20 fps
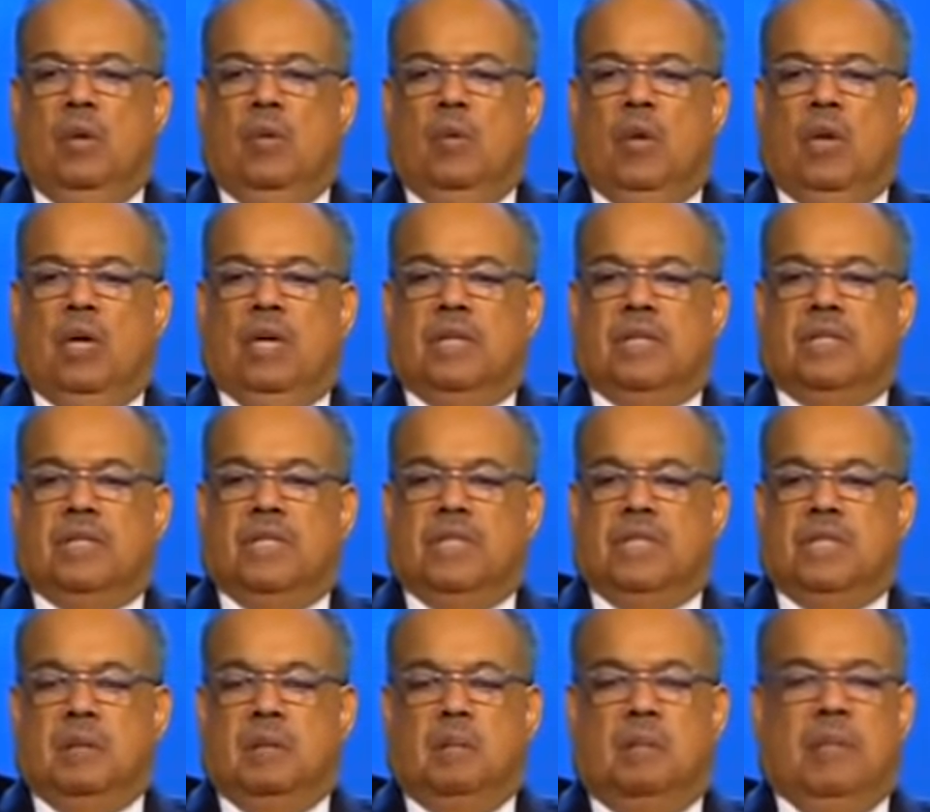we're going to
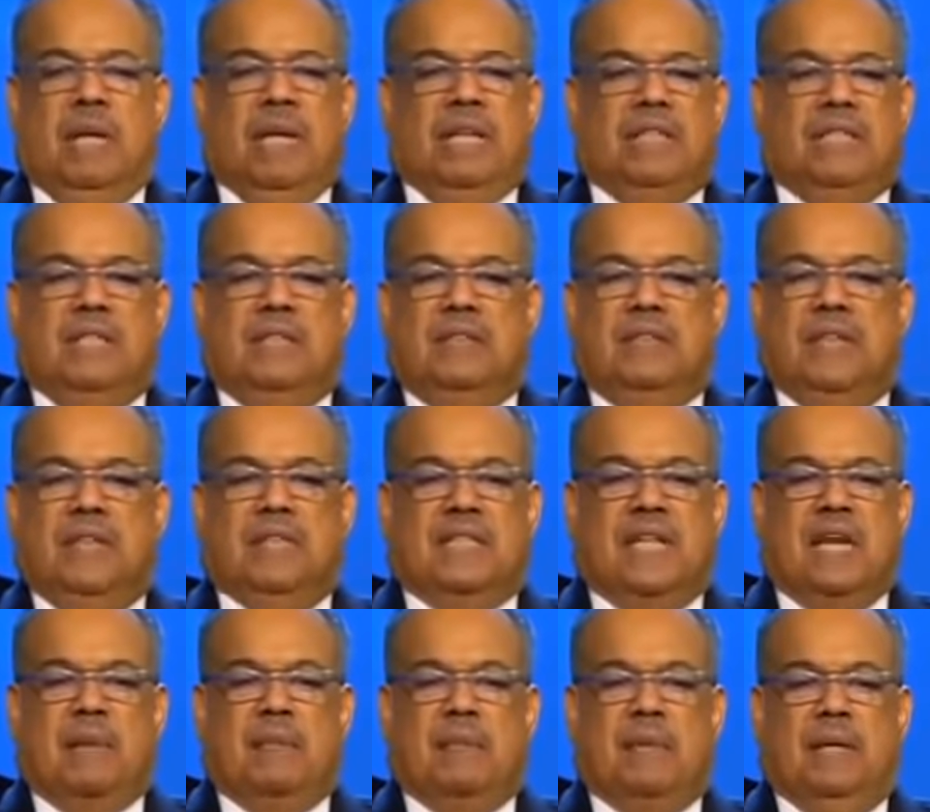see some amazing things
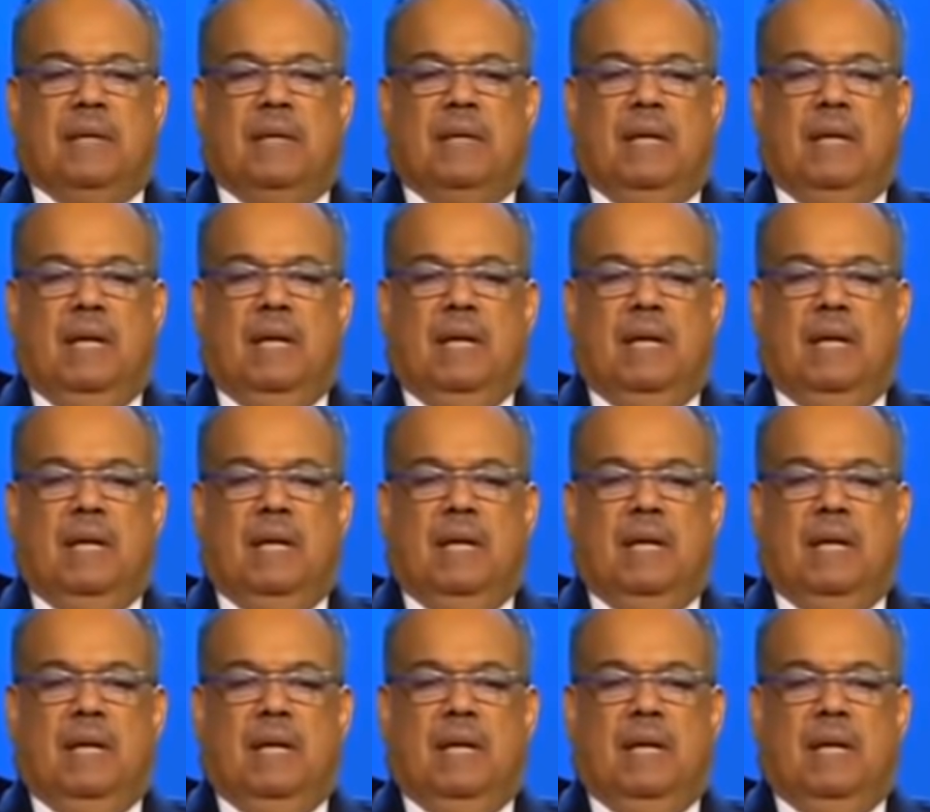happen. Amen.